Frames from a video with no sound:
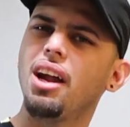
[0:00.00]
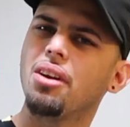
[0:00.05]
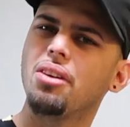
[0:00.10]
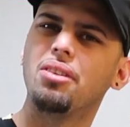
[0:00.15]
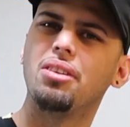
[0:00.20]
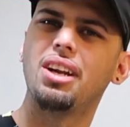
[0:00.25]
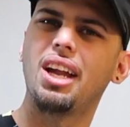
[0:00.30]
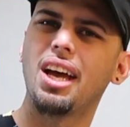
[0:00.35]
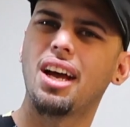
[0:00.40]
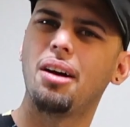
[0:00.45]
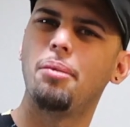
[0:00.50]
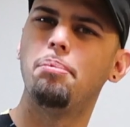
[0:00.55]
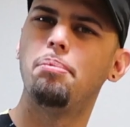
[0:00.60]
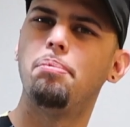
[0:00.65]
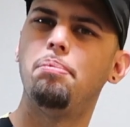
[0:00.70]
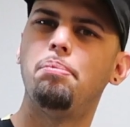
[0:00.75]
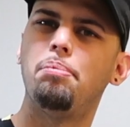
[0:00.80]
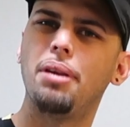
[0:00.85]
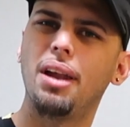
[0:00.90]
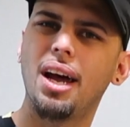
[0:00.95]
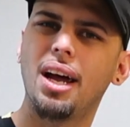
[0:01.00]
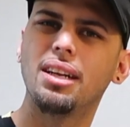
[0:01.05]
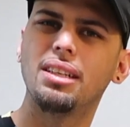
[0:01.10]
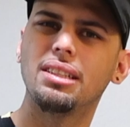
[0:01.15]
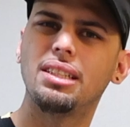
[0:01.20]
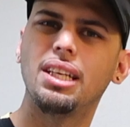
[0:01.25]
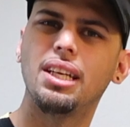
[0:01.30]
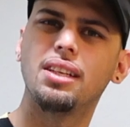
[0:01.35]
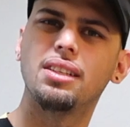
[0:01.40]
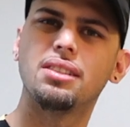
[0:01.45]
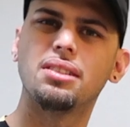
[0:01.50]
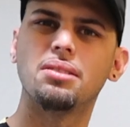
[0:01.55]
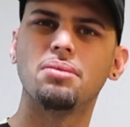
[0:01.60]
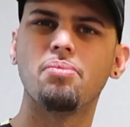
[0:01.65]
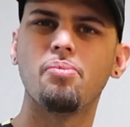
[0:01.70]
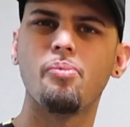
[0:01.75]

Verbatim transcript: I don't know, like a bland taste.